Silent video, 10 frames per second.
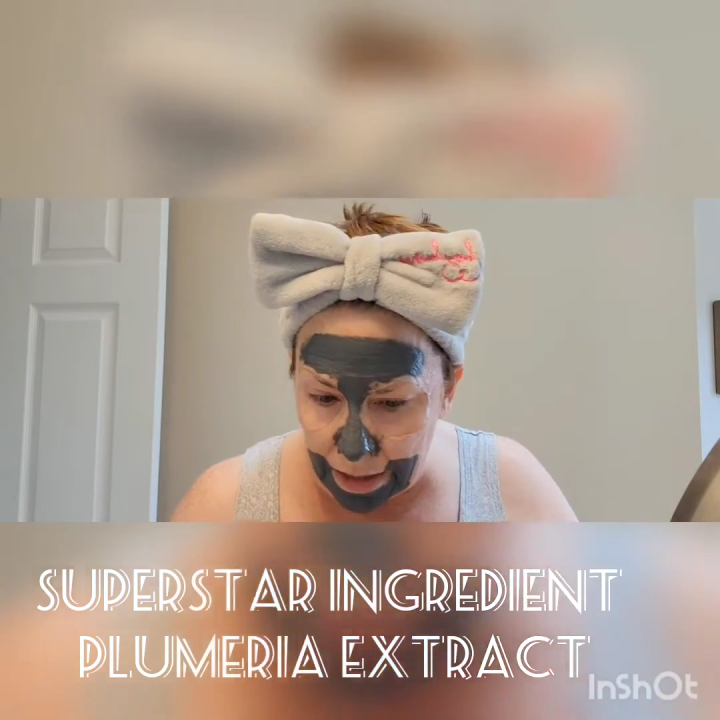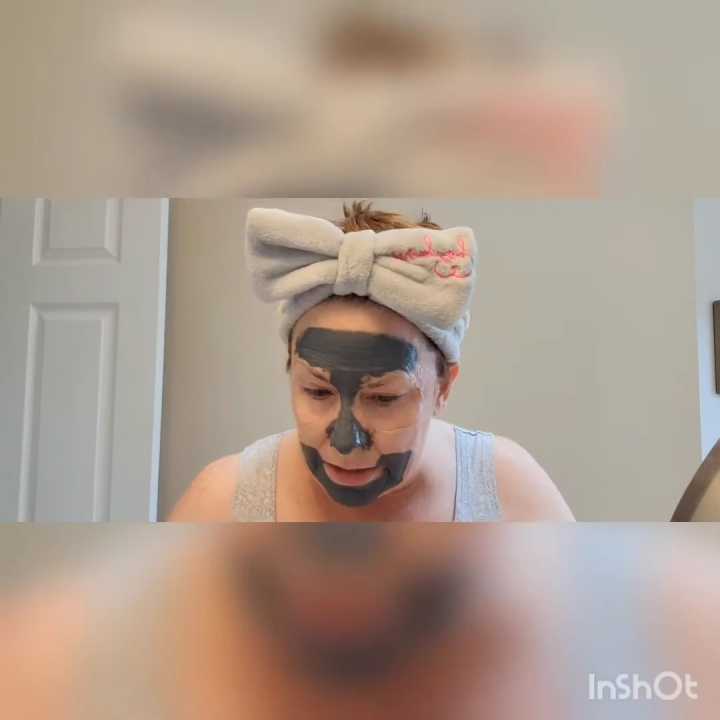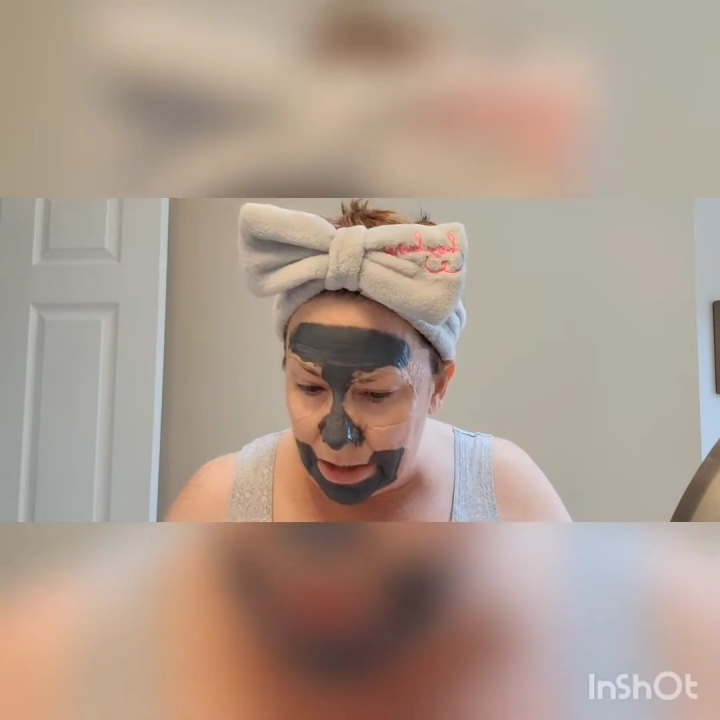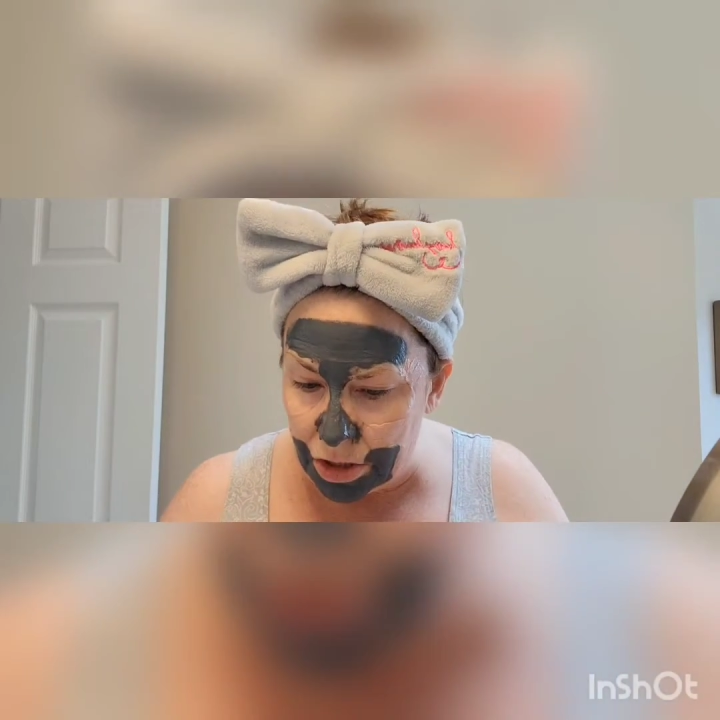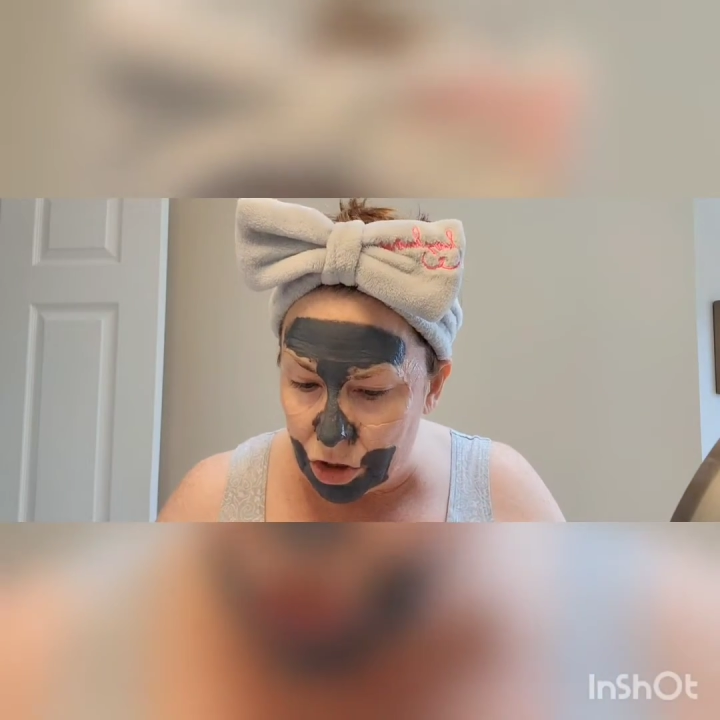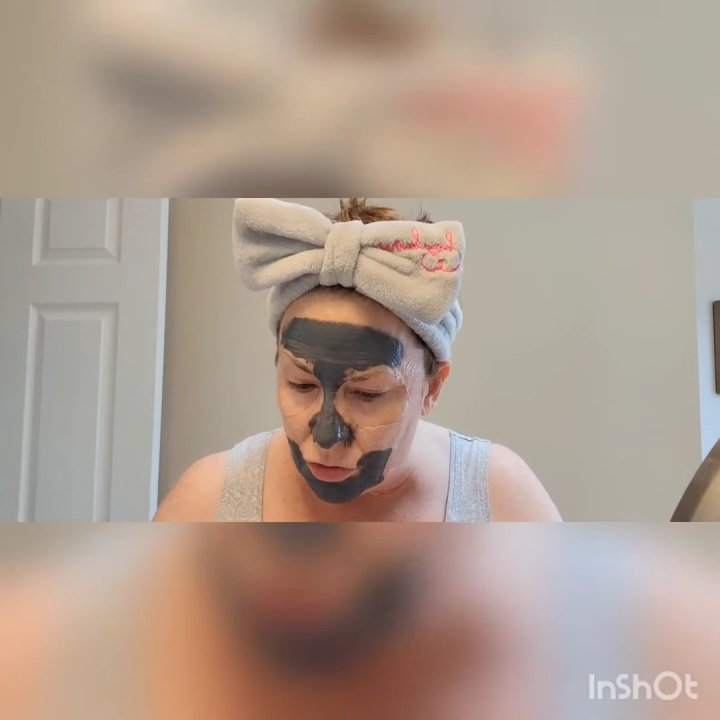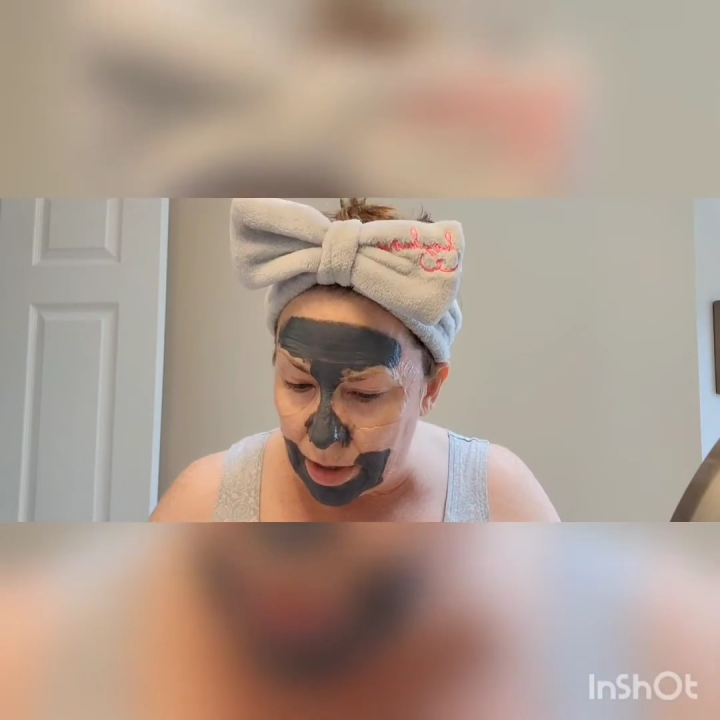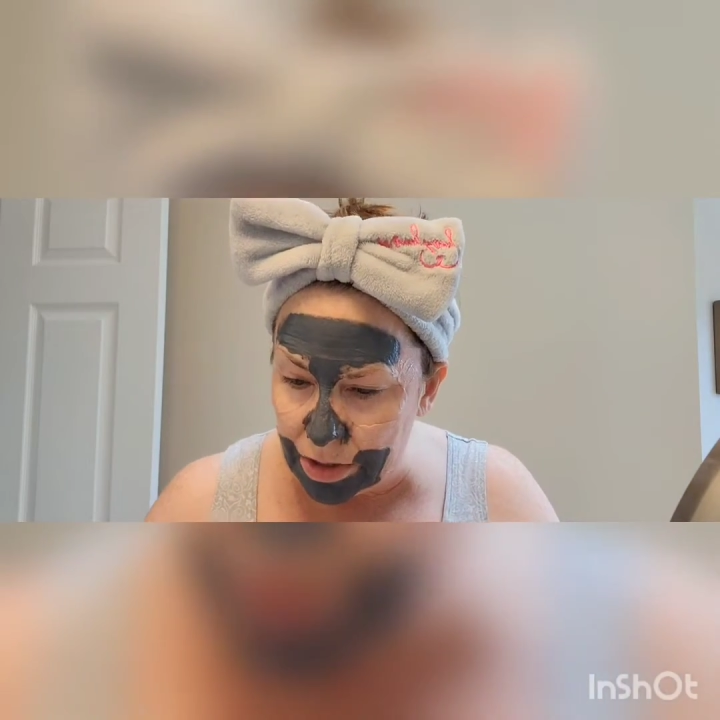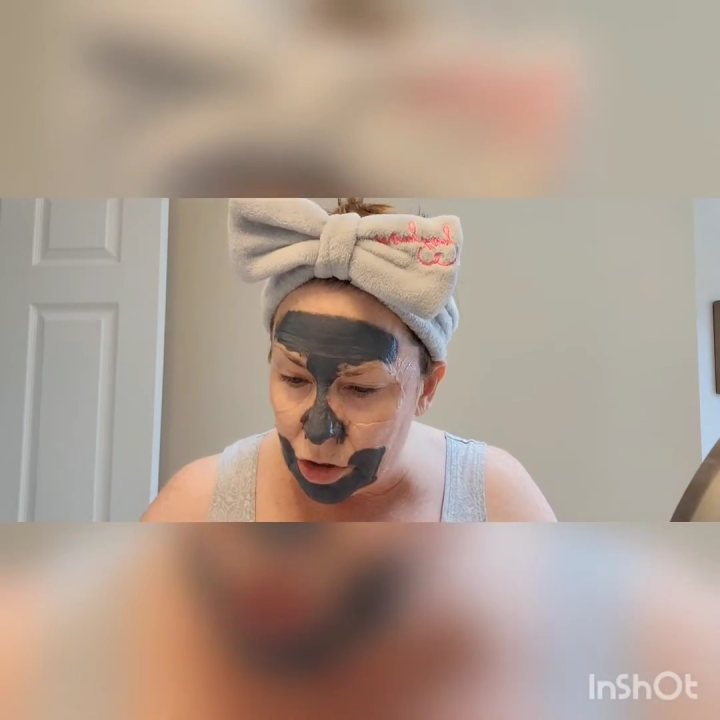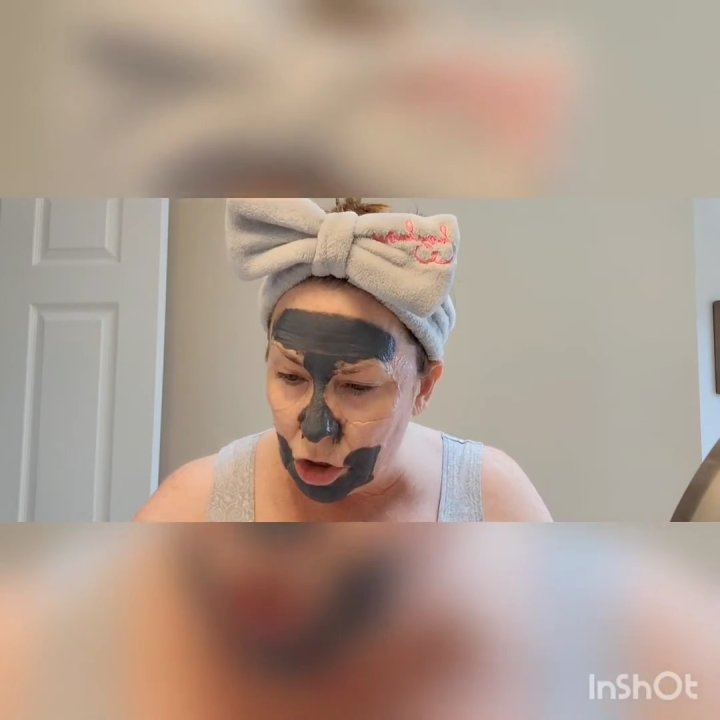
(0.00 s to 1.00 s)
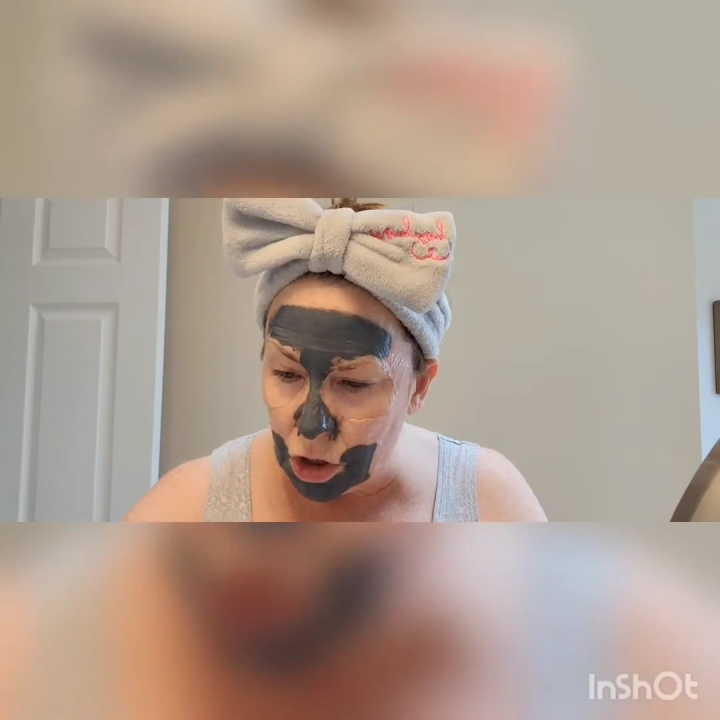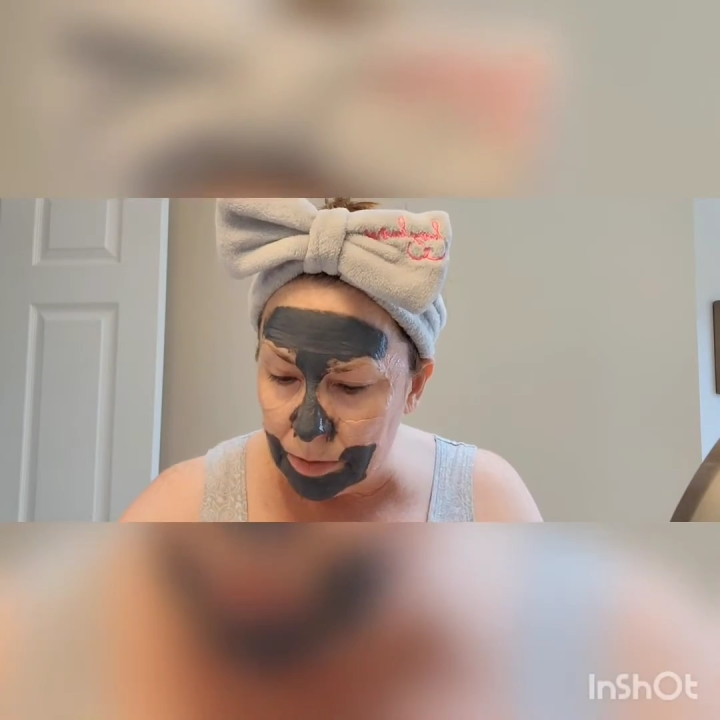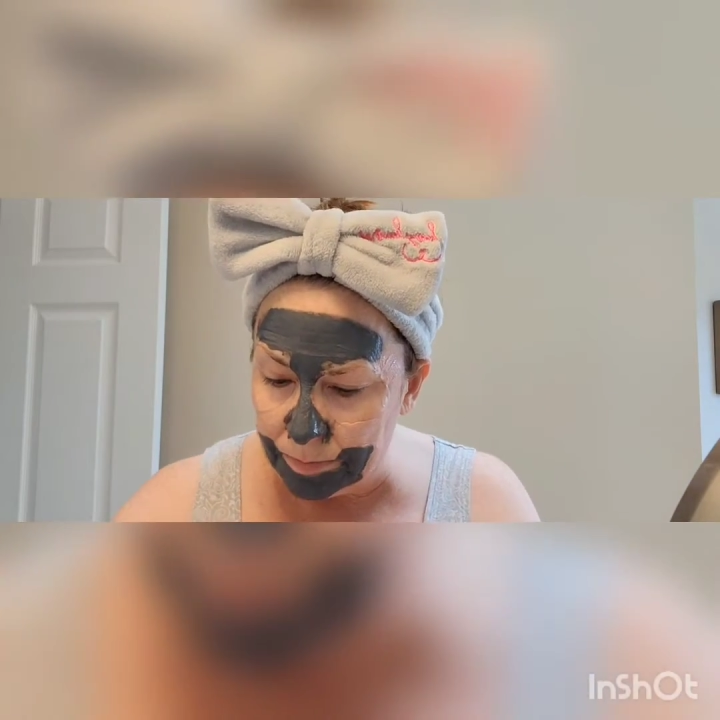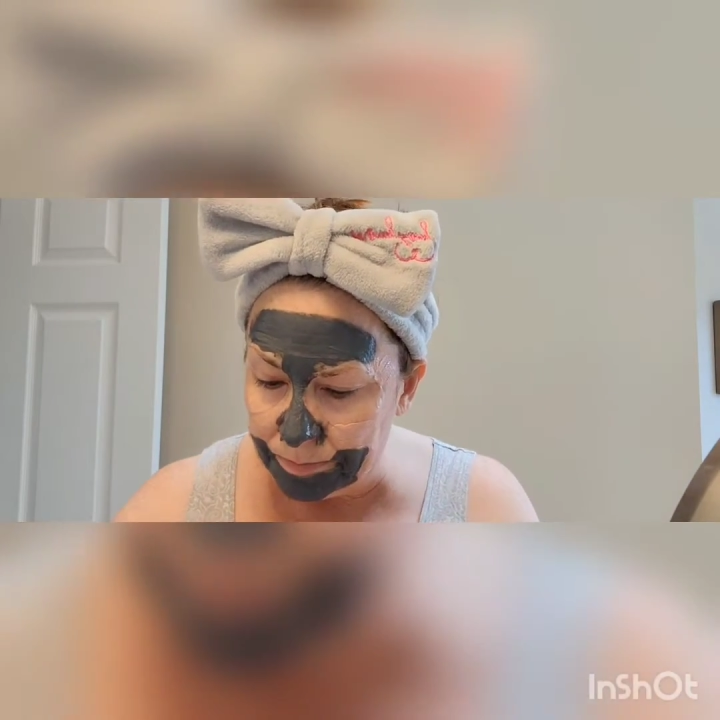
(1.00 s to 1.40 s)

de-stressor